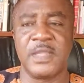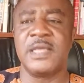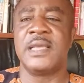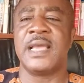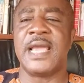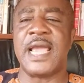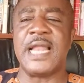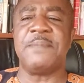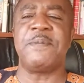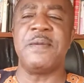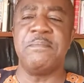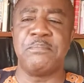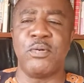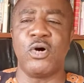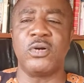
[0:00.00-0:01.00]

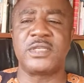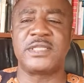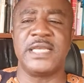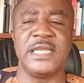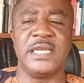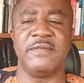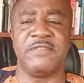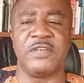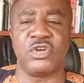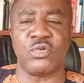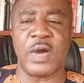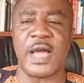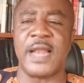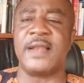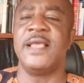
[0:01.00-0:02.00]
helping both
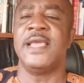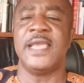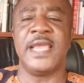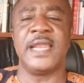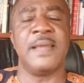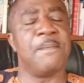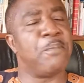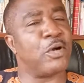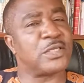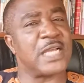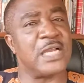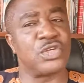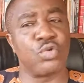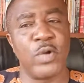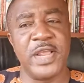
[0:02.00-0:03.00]
individuals in
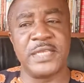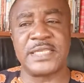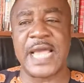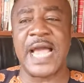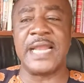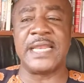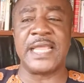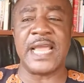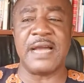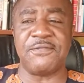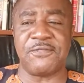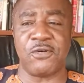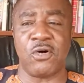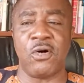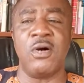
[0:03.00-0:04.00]
important ways and
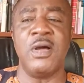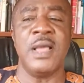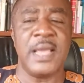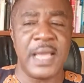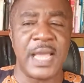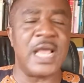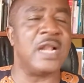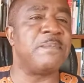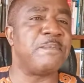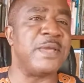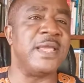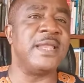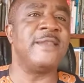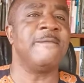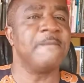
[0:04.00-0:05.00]
therefore
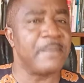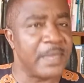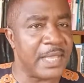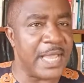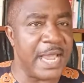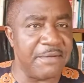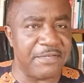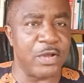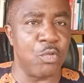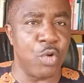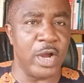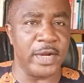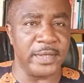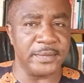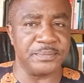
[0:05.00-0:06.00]
helping
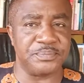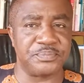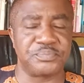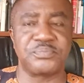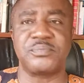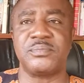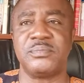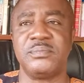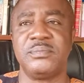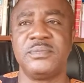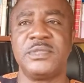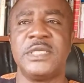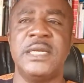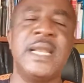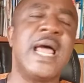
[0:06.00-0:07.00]
everyone.
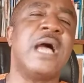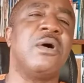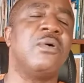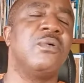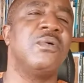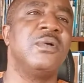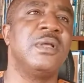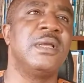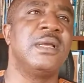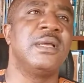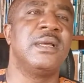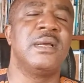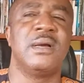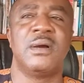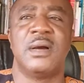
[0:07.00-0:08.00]
Now,
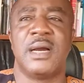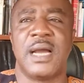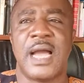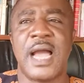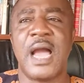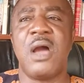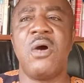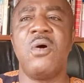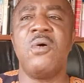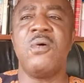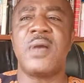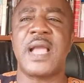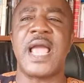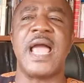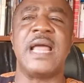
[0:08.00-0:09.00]
how
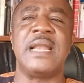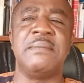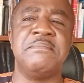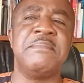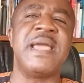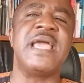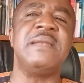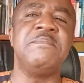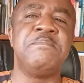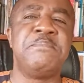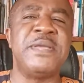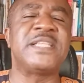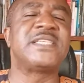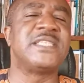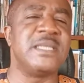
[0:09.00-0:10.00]
can men
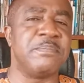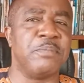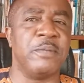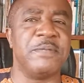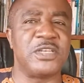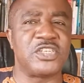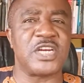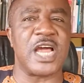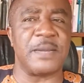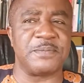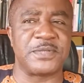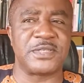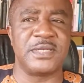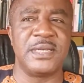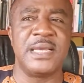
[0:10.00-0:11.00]
beat the booby
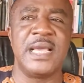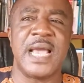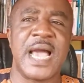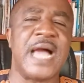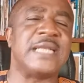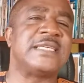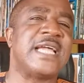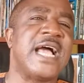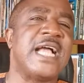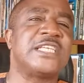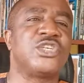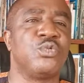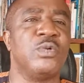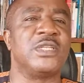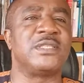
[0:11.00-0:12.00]
traps attached
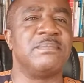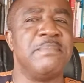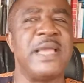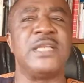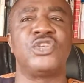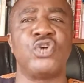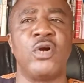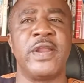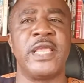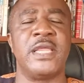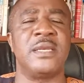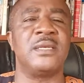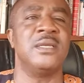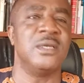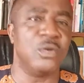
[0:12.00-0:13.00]
with
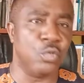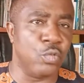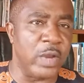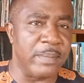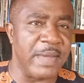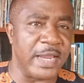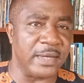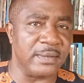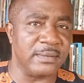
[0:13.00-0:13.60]
mentoring women?